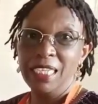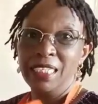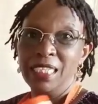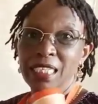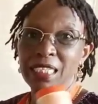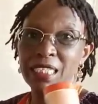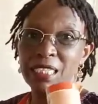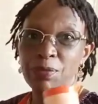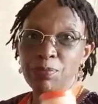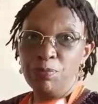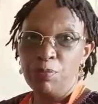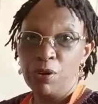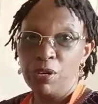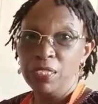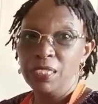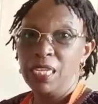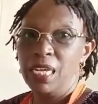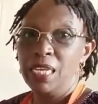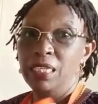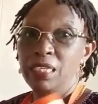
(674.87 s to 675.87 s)
is
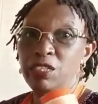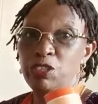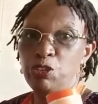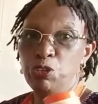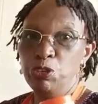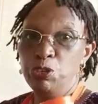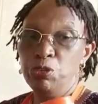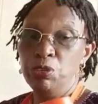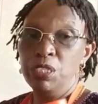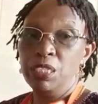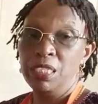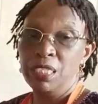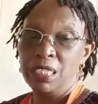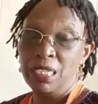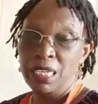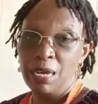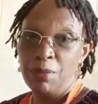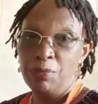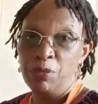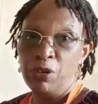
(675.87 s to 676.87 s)
important you use
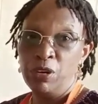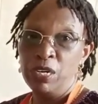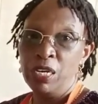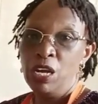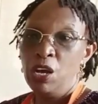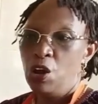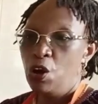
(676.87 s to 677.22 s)
cinnamon